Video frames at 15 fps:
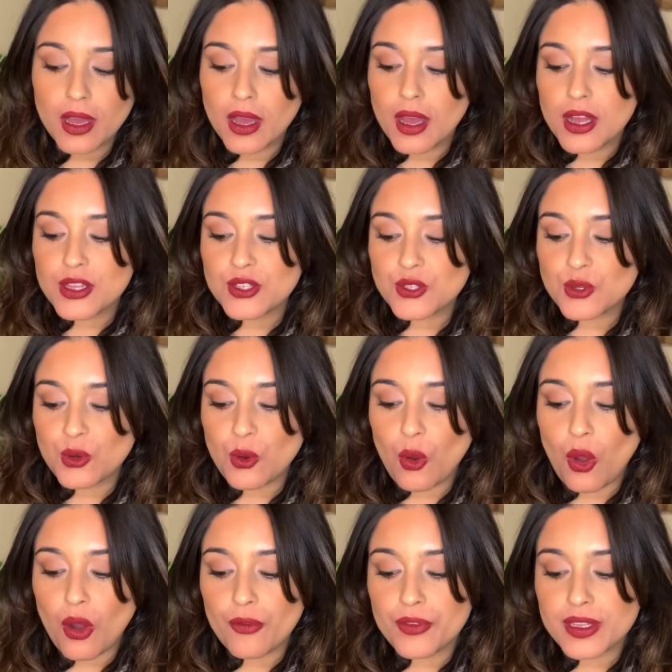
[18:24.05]
So
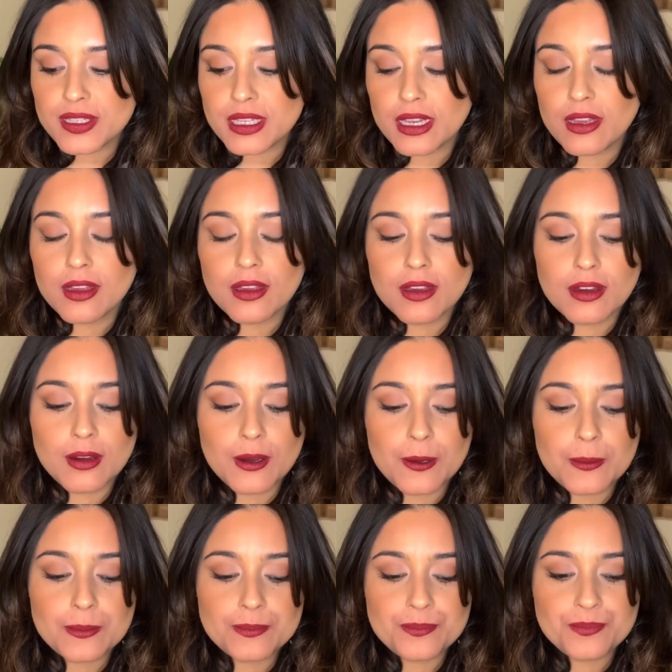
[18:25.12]
obviously
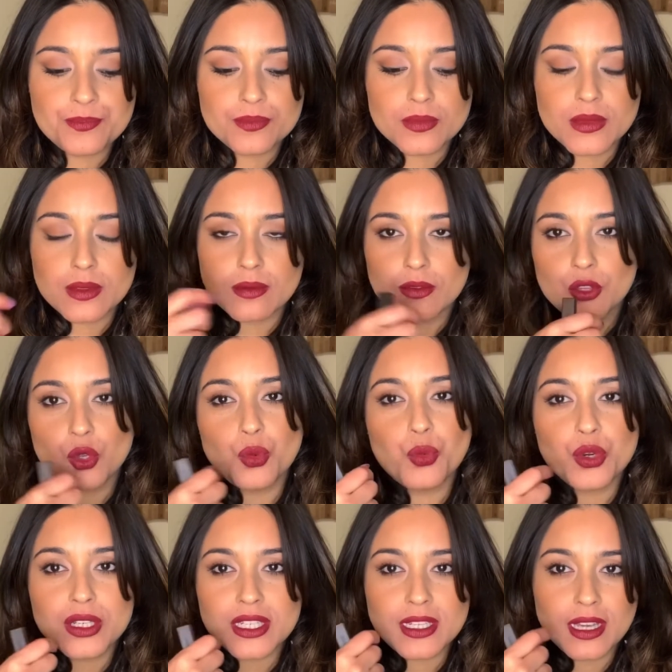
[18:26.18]
you would
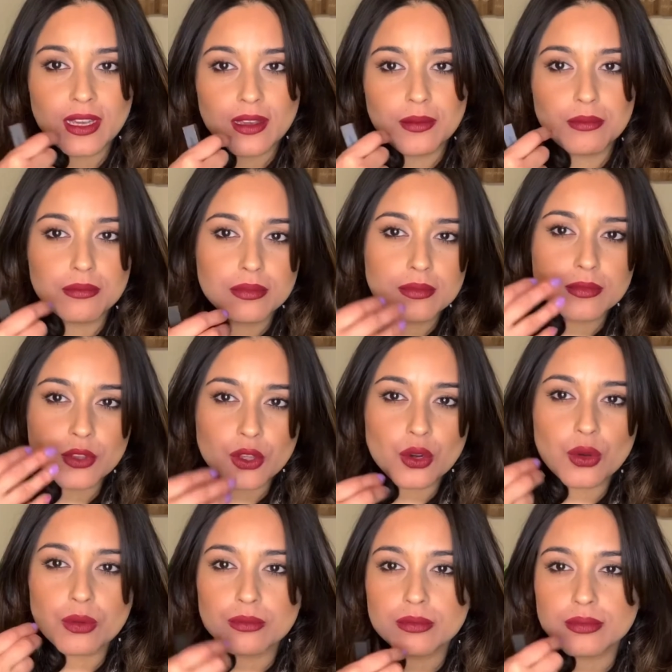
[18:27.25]
see, you
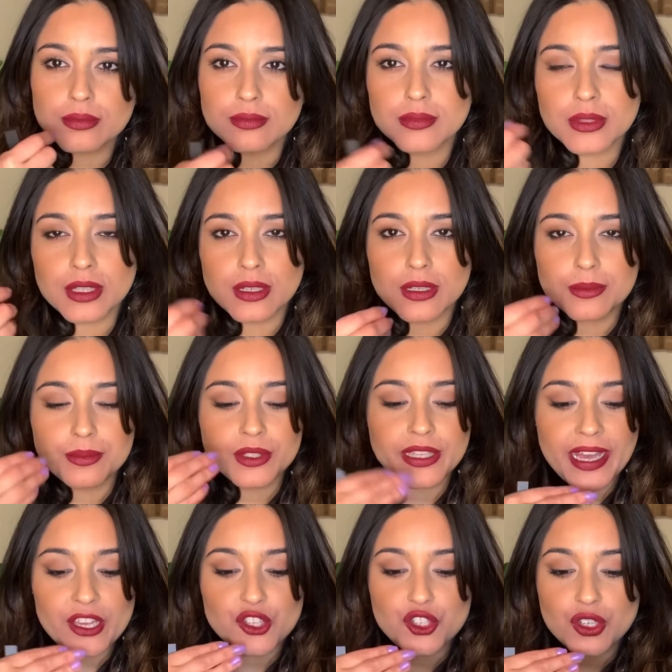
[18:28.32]
know, the
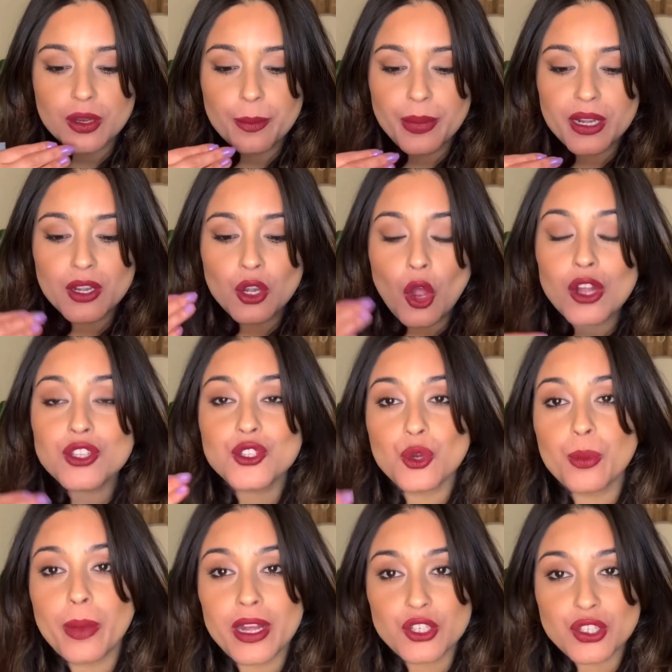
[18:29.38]
texture, but not so
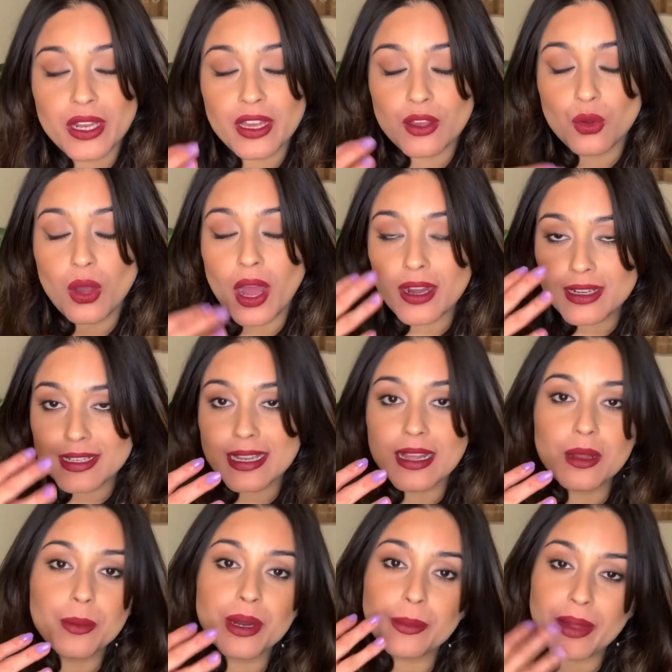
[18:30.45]
much. Like you can't tell,
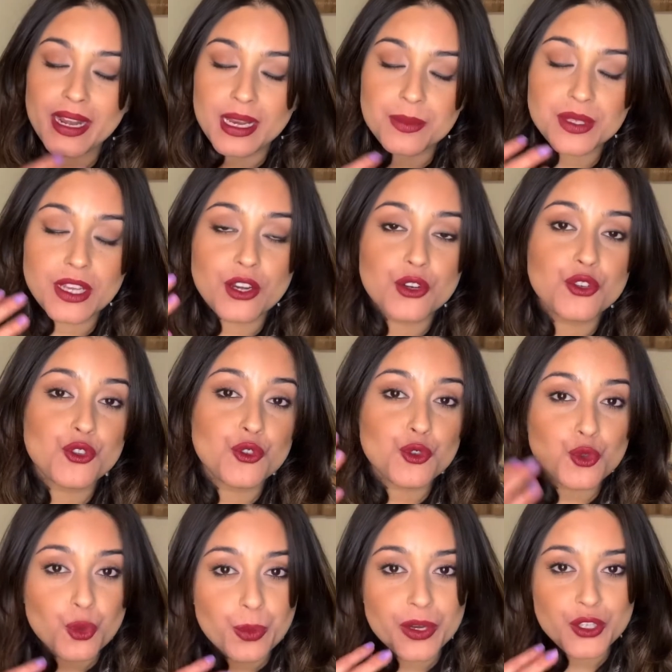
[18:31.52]
but my lips are
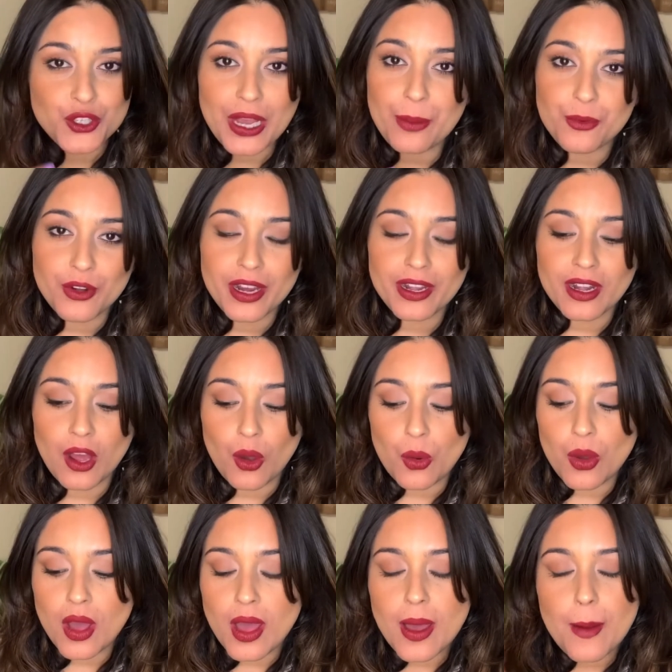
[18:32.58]
super chapped right now.
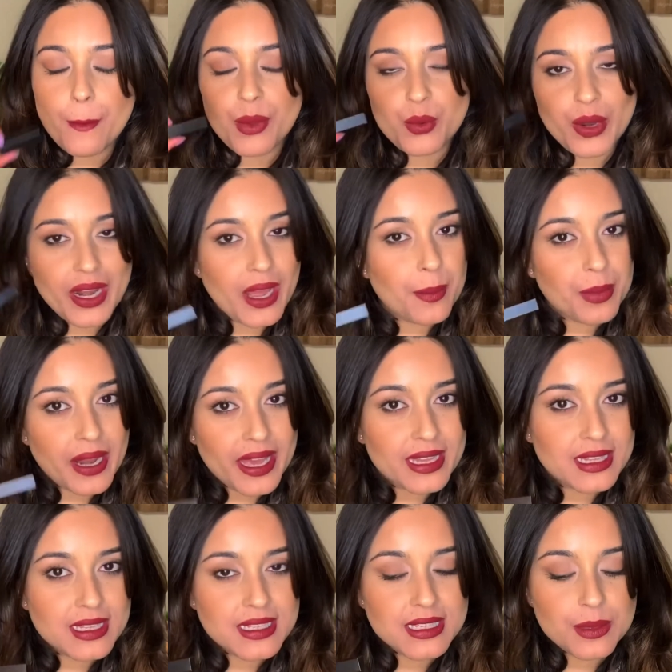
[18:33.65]
But when I apply these
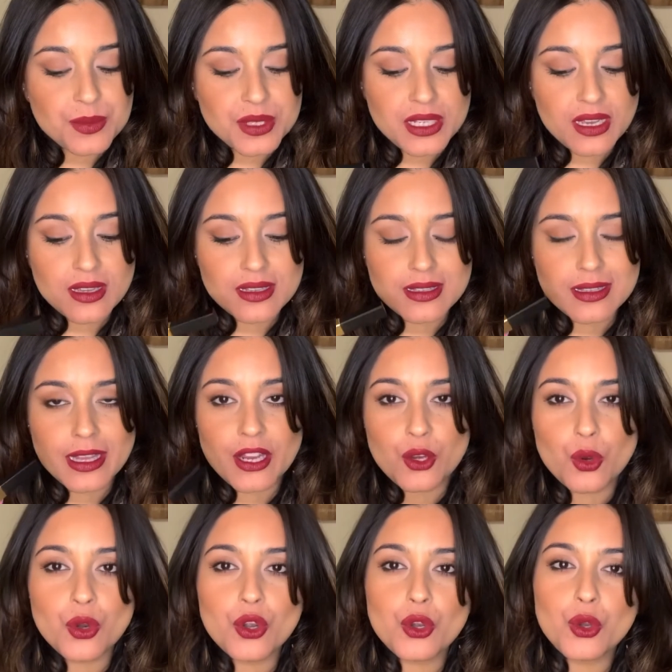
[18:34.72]
lipsticks, they don't
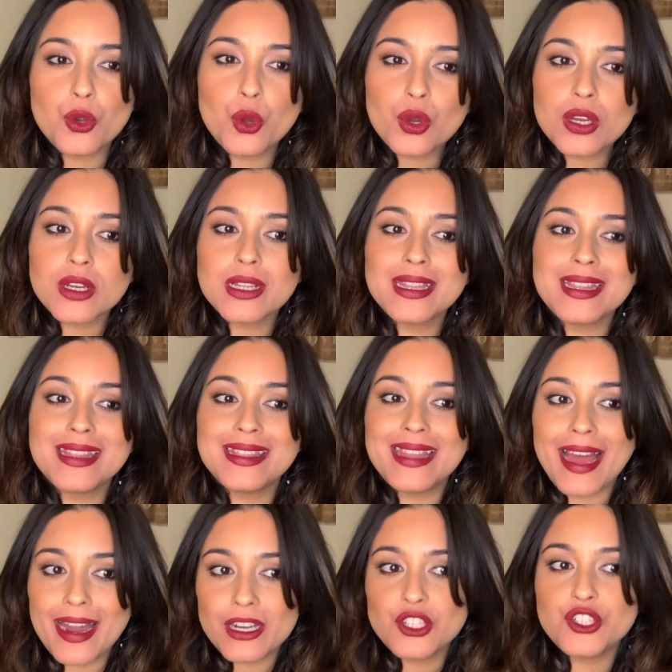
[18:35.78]
look
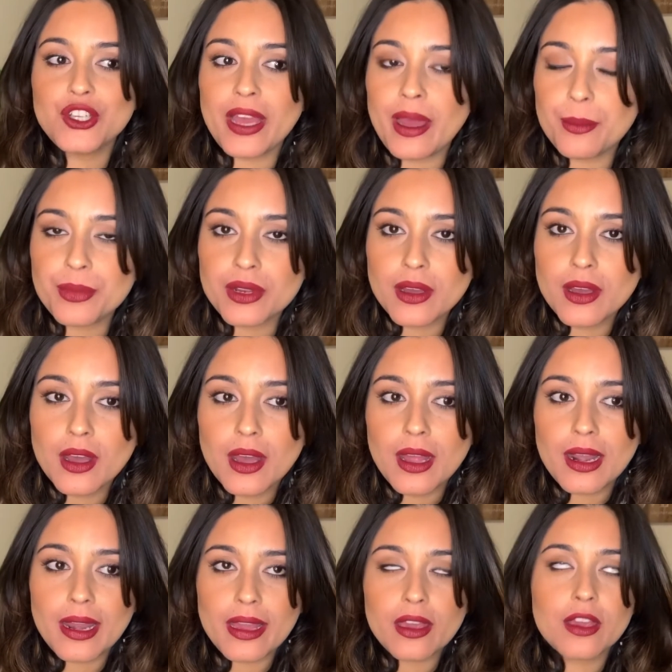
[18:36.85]
that chapped.
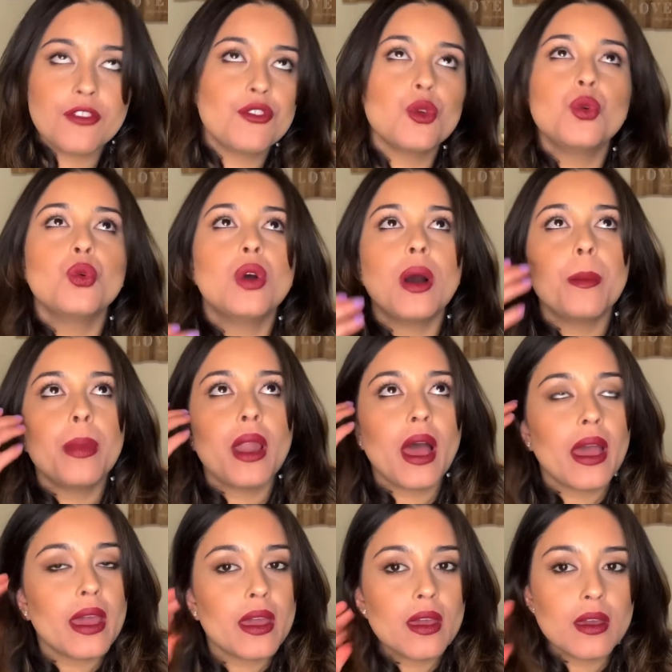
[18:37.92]
Like if you
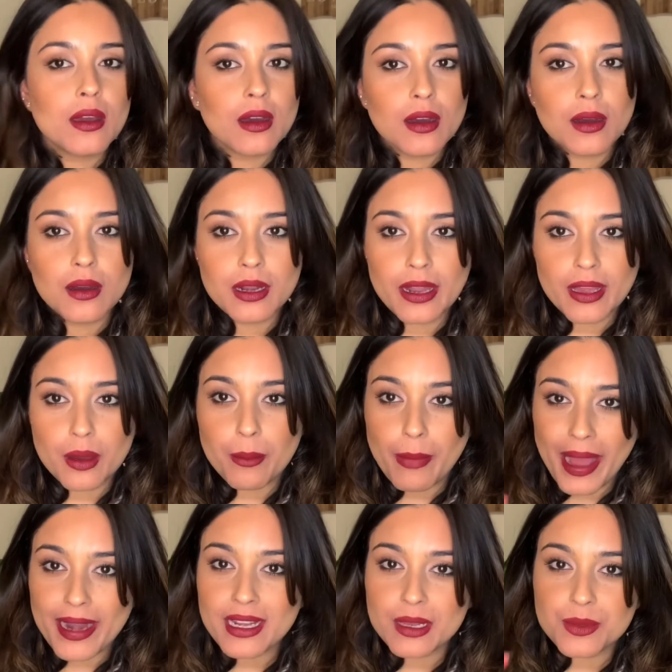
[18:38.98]
apply like a matte
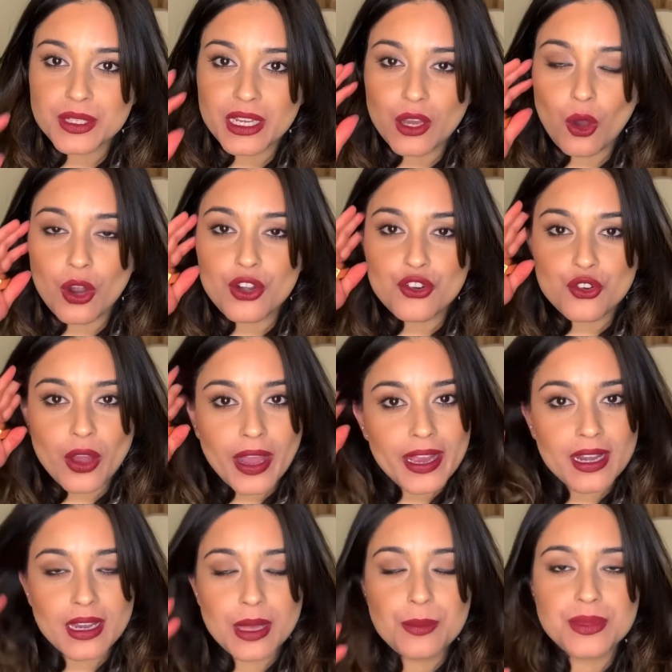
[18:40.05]
lipstick on dry
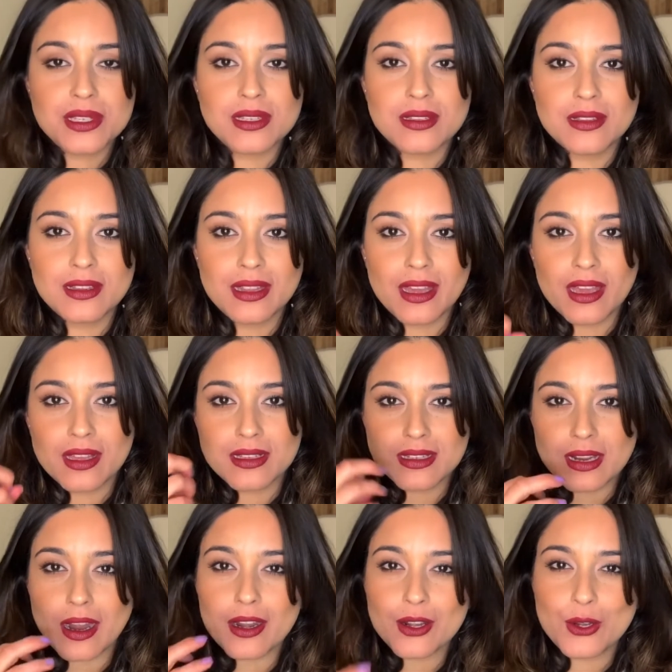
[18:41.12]
lips, they
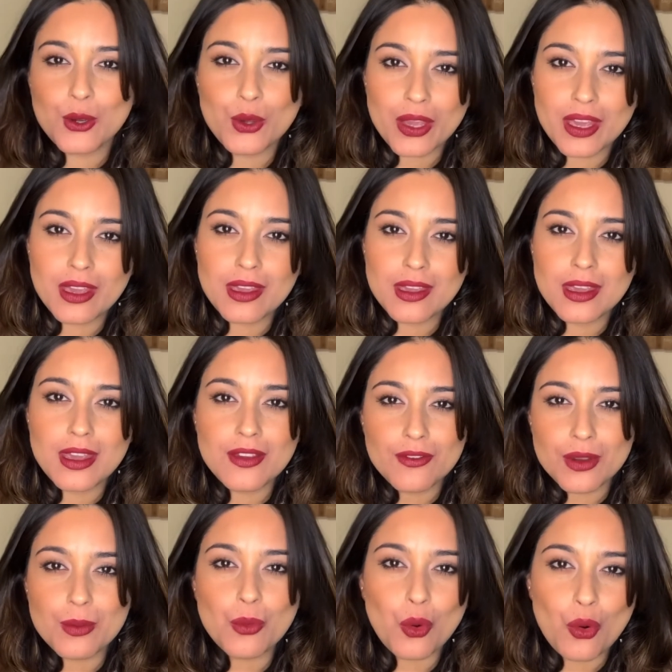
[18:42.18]
start looking even
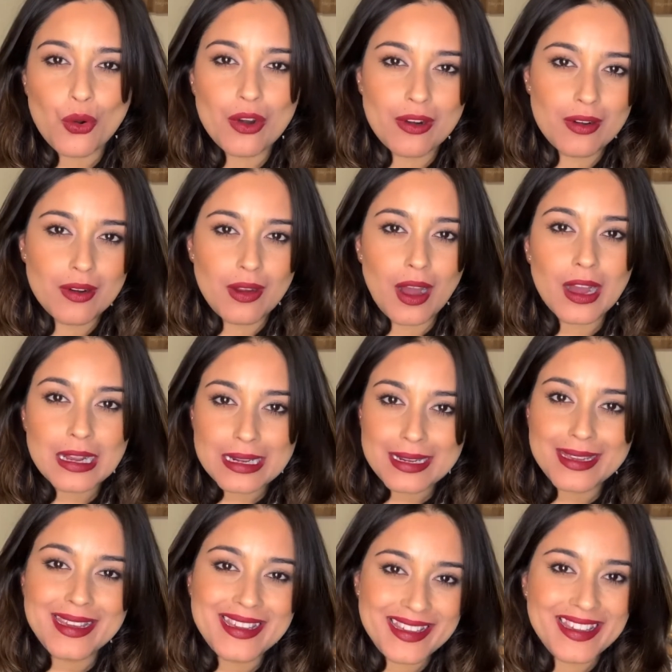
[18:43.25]
more
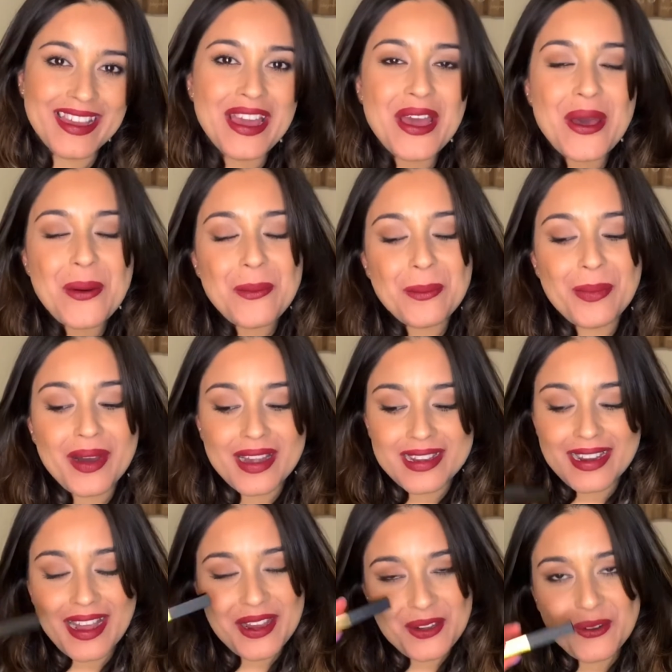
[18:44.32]
ugly. But
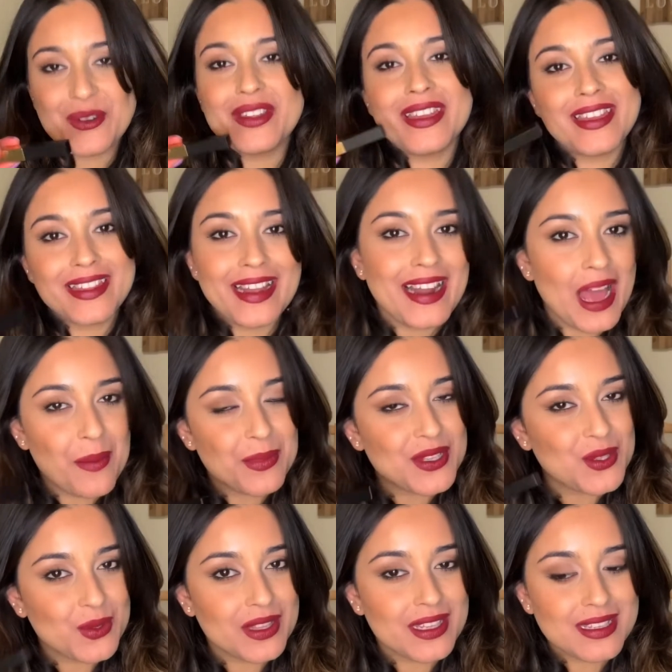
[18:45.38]
I don't think that happens with
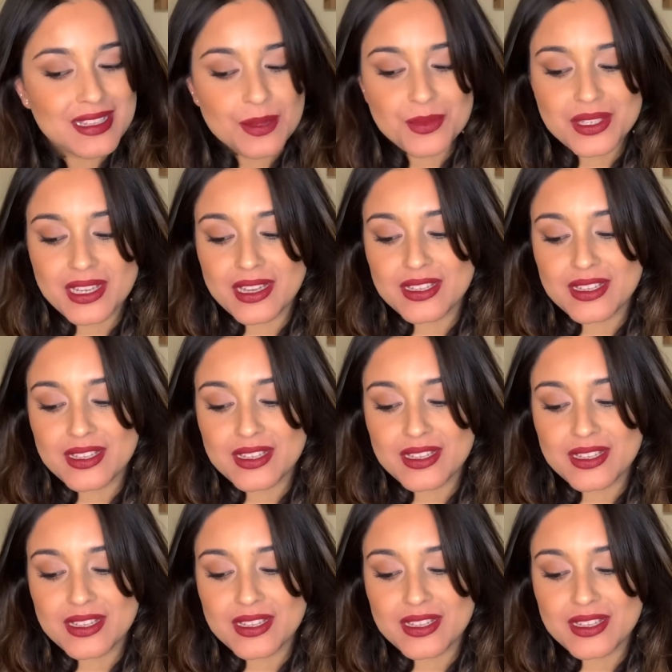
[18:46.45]
these lipsticks.